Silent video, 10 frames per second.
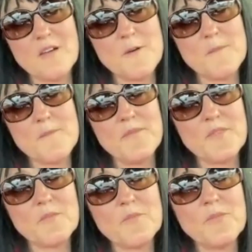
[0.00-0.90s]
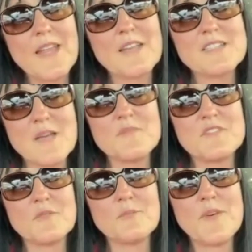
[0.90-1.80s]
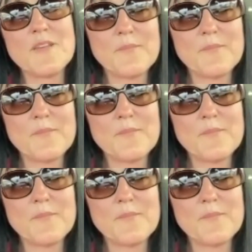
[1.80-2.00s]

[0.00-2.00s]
a lot of times the